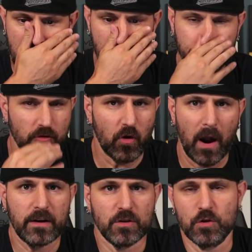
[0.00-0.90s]

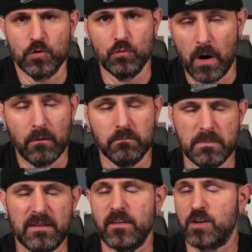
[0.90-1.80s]
trying to, well, be
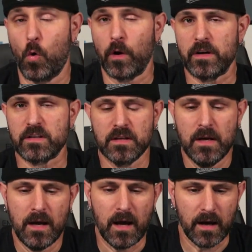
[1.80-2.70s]
victorious.
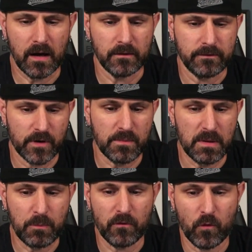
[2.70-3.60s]
Free
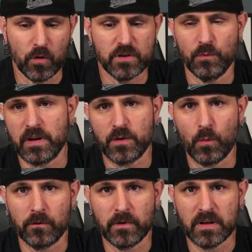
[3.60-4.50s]
People, of course, you want to get the
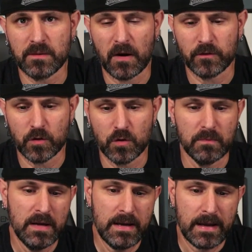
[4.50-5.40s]
One Ring to Mount Doom,
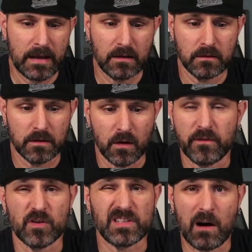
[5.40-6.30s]
and, if
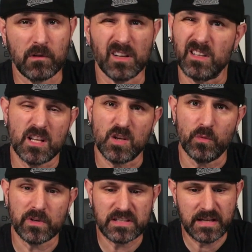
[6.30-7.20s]
you're Sauron, you
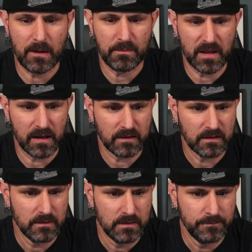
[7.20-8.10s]
want to stop that.
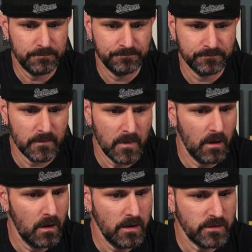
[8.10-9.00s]

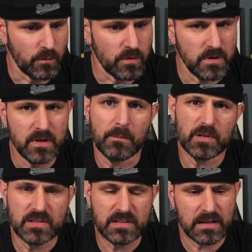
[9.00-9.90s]
So number
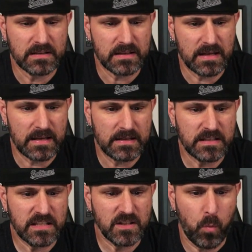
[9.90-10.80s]
6 is
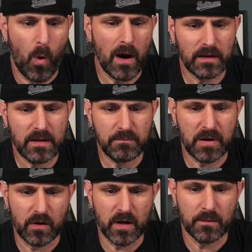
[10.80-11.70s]
Twilight
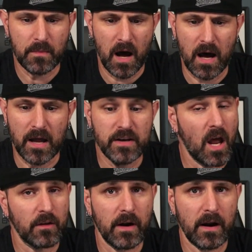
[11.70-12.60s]
Imperium,
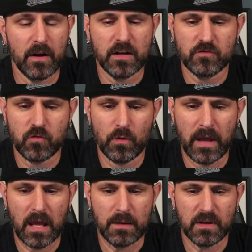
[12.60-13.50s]
another area control
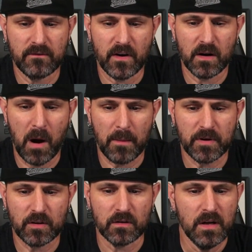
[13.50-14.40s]
game, again, very
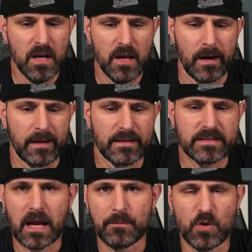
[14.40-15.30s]
popular. This
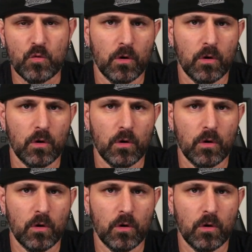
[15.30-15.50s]
time you are